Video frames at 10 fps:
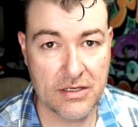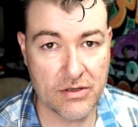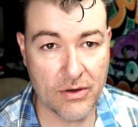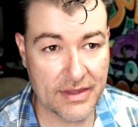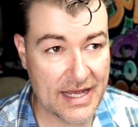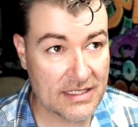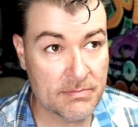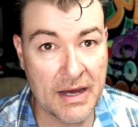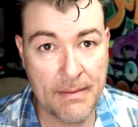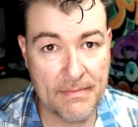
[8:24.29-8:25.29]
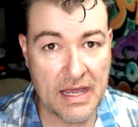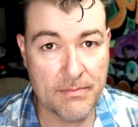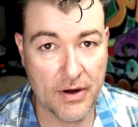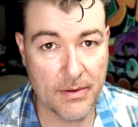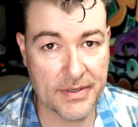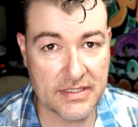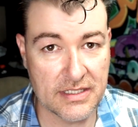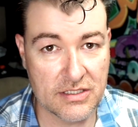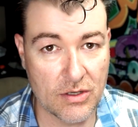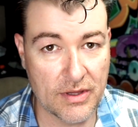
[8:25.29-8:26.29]
That's my main purpose,
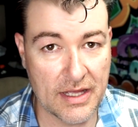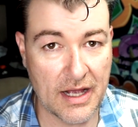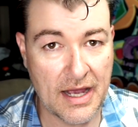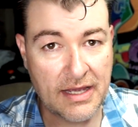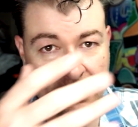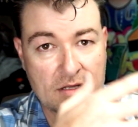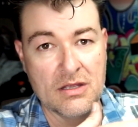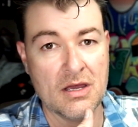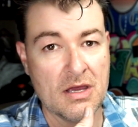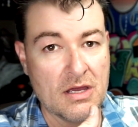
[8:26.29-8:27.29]
is so that I can